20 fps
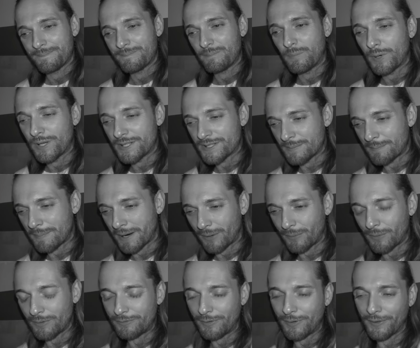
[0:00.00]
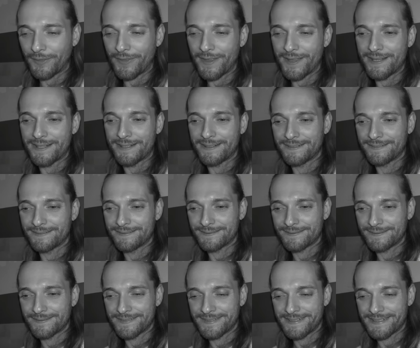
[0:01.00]
But it's a powerful thing.
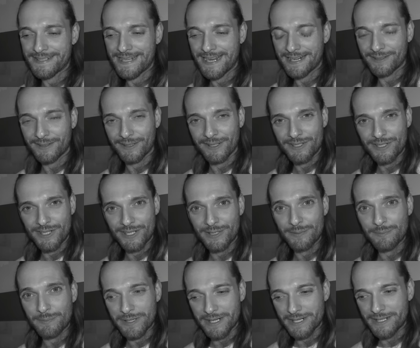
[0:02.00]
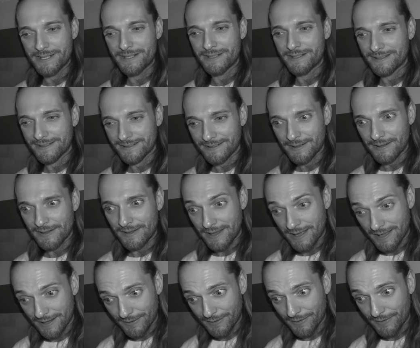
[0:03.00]
Technology can be
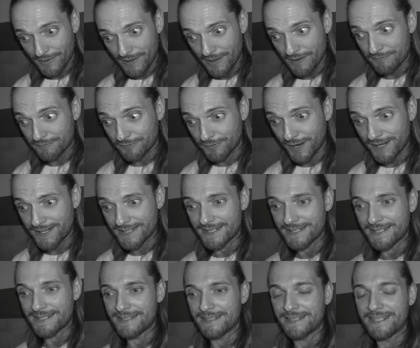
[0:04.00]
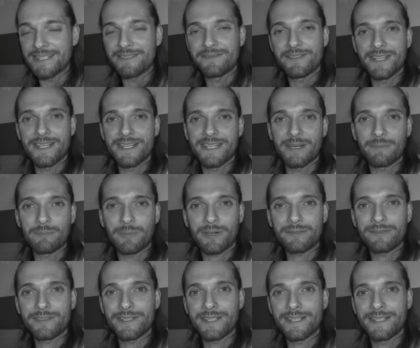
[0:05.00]
a friend in alleviating
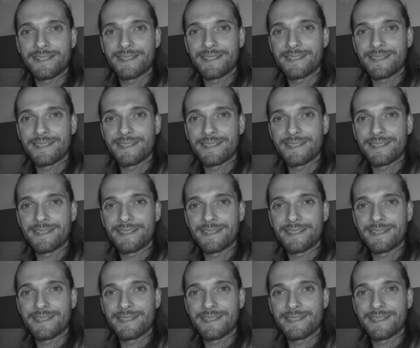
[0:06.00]
poverty,